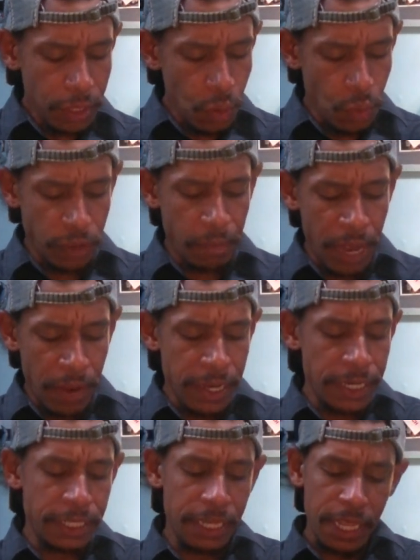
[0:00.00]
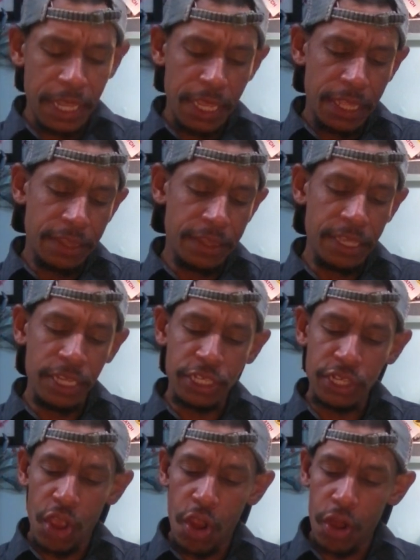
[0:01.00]
with berries.
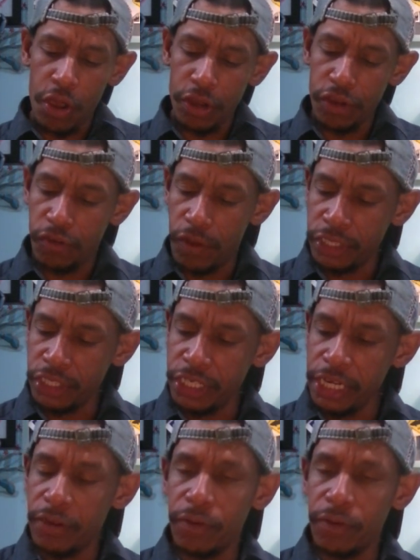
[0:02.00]
These are crunchy